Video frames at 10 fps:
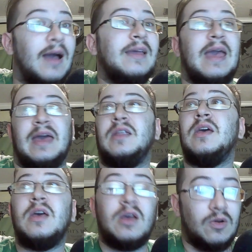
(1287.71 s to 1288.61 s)
Again,
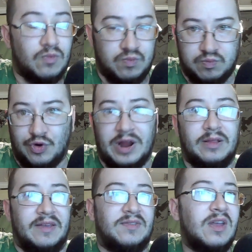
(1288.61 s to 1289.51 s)

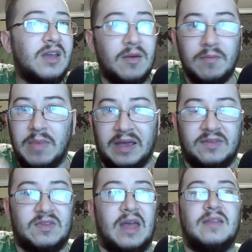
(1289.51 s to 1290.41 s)
realistic, makes
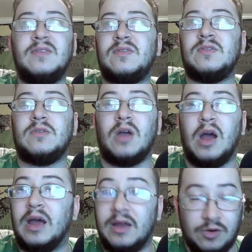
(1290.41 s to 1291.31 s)
sense.
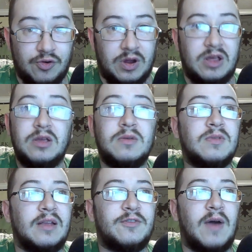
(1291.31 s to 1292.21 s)
I agree.
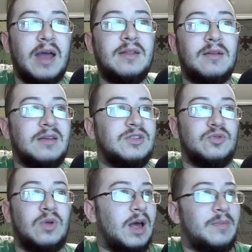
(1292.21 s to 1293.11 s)
That's fine. I
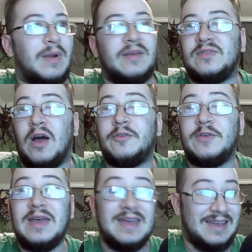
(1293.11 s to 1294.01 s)
do a lot of my stuff
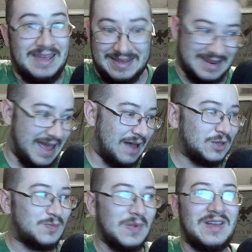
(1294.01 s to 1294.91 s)

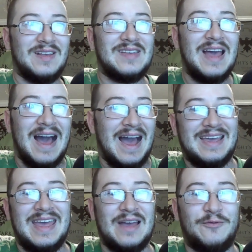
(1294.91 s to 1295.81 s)
in-house because I
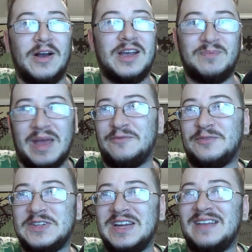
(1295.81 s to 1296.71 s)
can't fucking pay for
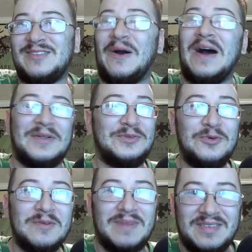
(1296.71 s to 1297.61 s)
shit, so I'll do
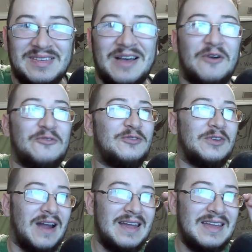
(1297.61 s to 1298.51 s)
it myself,
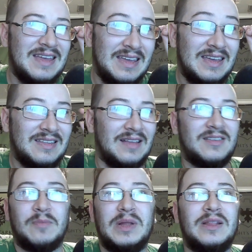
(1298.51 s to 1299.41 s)
right? That's
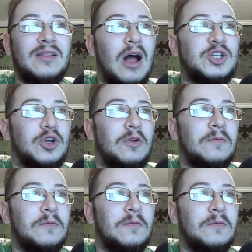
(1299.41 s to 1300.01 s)
completely logical.